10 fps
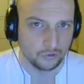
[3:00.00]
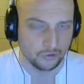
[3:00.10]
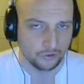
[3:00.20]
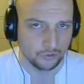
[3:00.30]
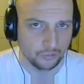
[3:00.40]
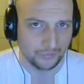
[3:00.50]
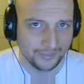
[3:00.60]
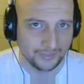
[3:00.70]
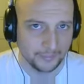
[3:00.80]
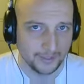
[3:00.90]
who don't know
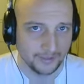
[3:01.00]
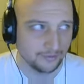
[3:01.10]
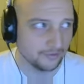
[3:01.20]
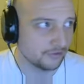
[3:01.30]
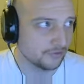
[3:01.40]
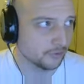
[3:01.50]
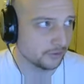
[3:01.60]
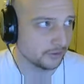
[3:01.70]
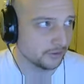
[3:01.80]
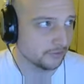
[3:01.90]
what the
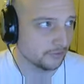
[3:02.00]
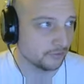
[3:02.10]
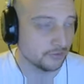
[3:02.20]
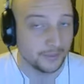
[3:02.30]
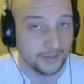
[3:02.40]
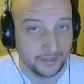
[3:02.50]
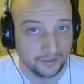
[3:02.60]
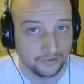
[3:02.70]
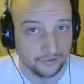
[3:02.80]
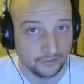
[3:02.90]
PINE64 is, or the PINE
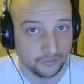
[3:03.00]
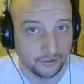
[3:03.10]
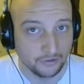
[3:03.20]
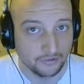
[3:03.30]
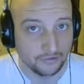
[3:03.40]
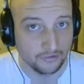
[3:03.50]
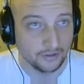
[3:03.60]
A64, I should